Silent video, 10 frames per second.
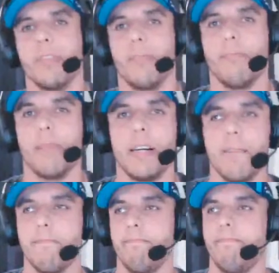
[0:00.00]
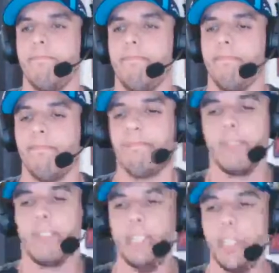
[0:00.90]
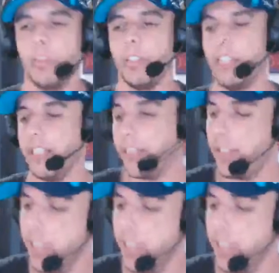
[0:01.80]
but it is what it is.